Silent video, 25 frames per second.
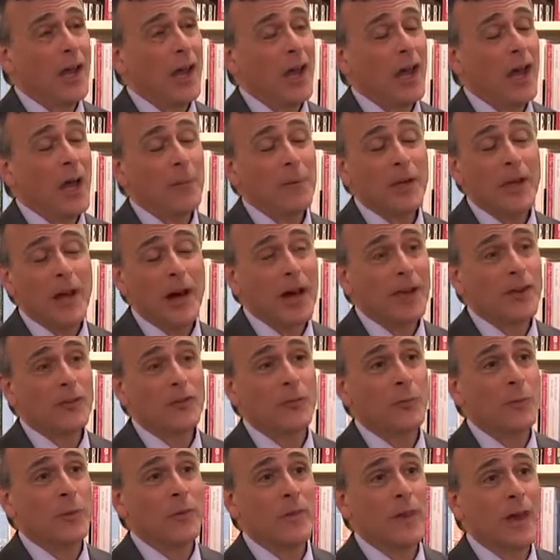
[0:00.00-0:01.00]
I'll be
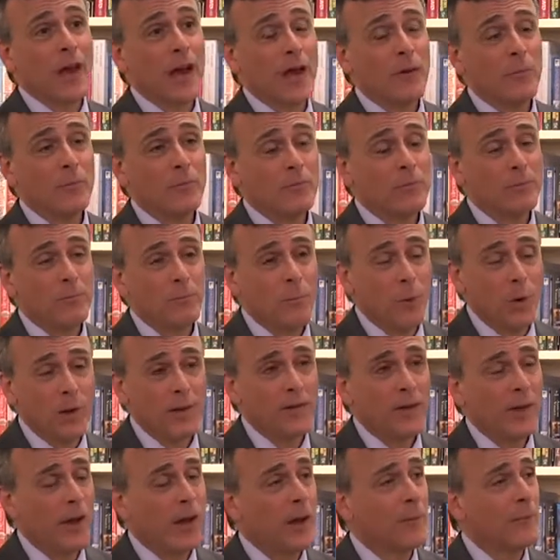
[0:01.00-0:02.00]
honest with you. I
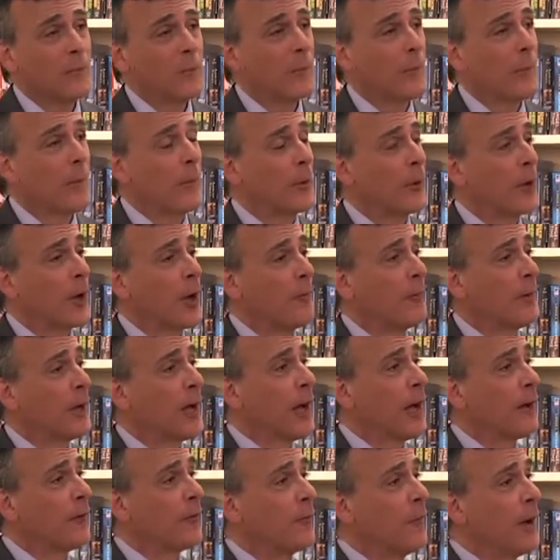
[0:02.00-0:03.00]
one time remember coming
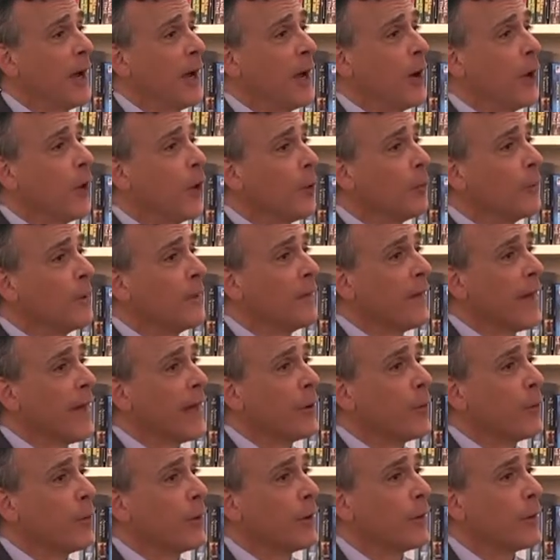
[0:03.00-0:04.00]
out of my home in
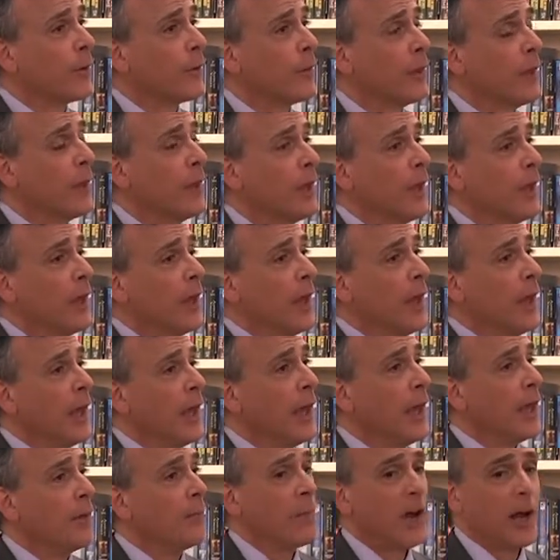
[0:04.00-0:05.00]
Lake Worth,
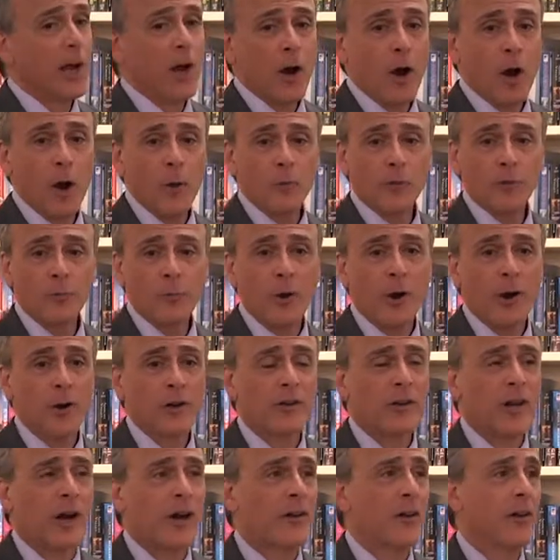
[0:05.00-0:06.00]
and my car was
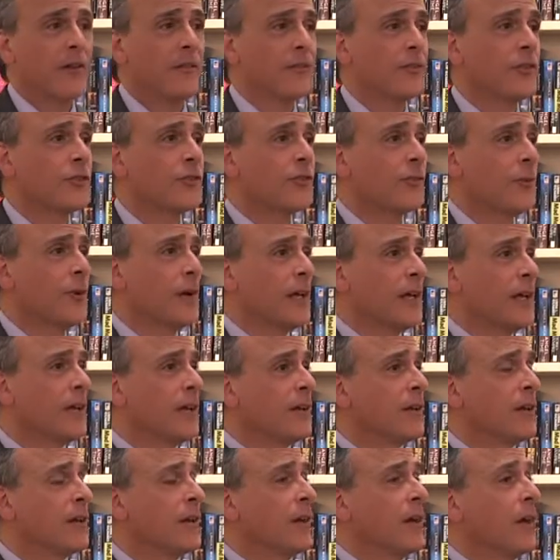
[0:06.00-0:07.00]
parked out on the
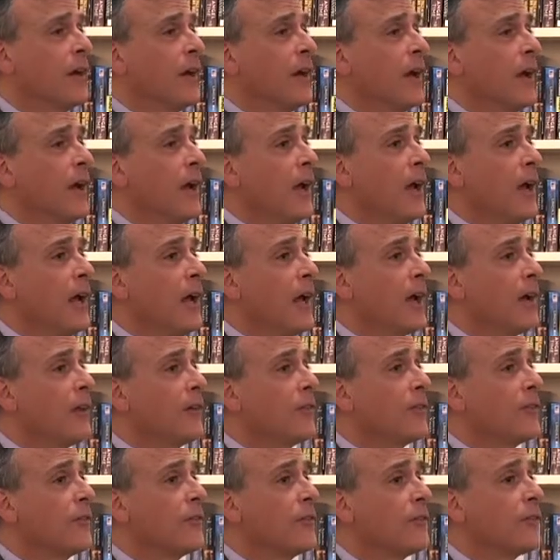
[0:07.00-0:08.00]
street,
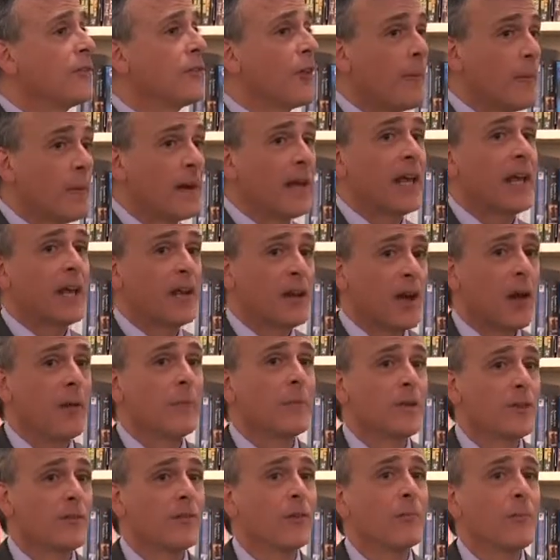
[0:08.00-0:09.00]
and somebody had
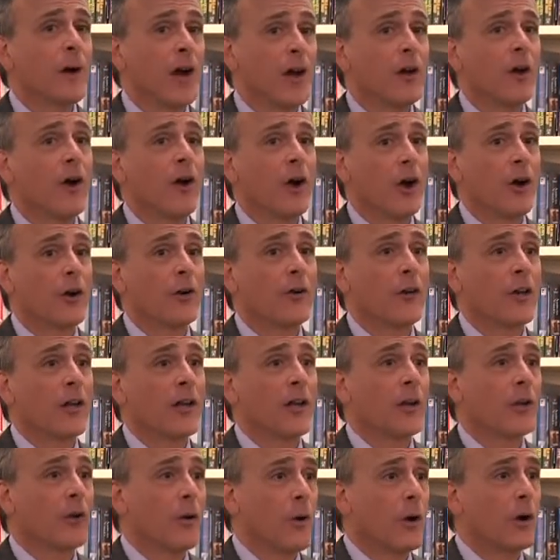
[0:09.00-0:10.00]
come into my car and
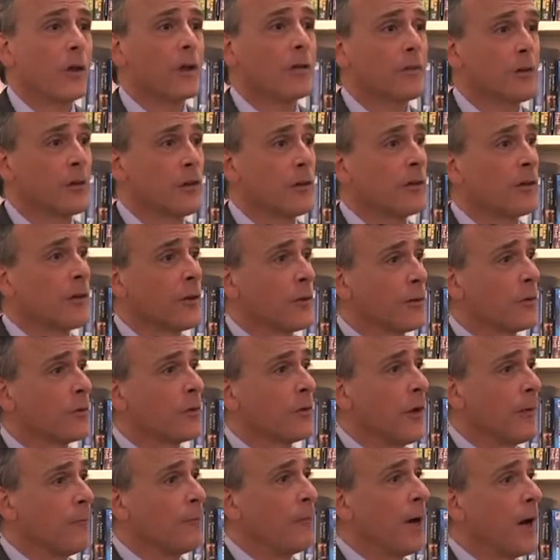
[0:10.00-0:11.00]
had gone into the little
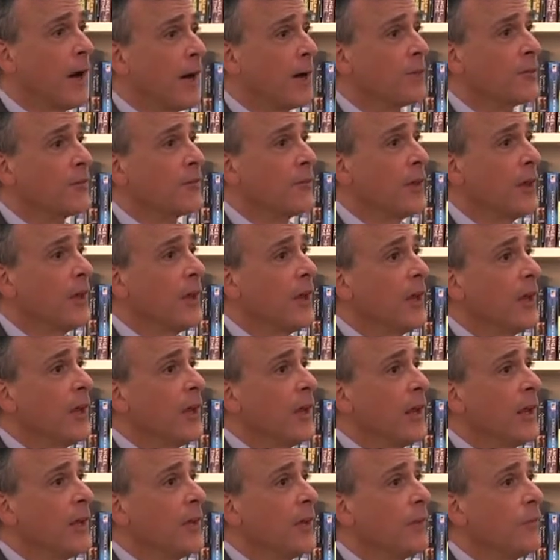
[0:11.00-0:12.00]
glove box
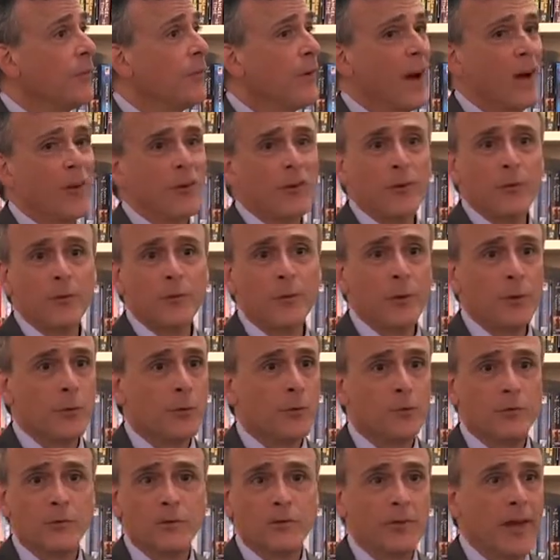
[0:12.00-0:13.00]
and had found a
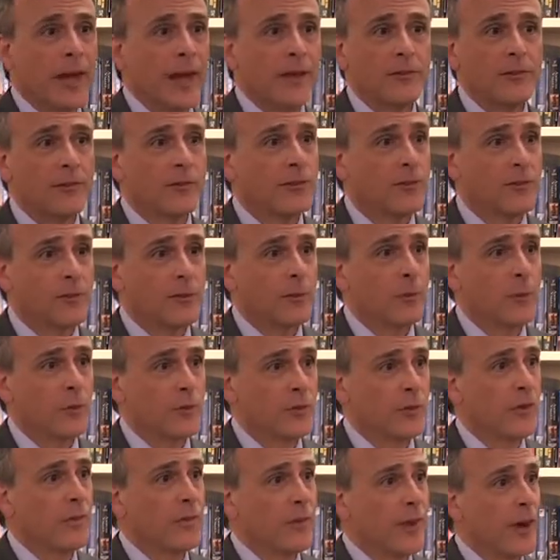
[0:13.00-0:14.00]
few cents that
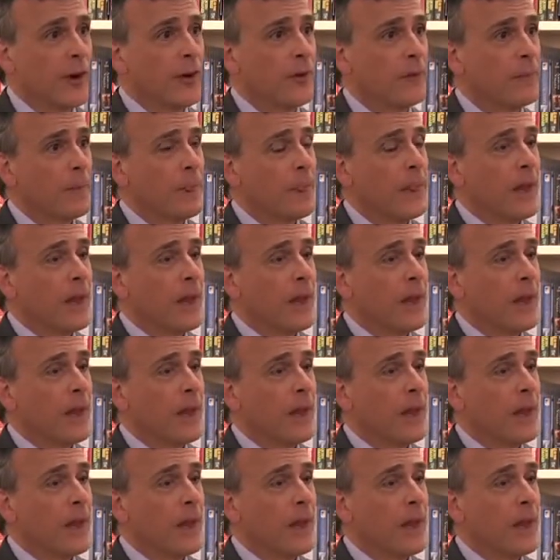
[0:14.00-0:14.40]
was in there.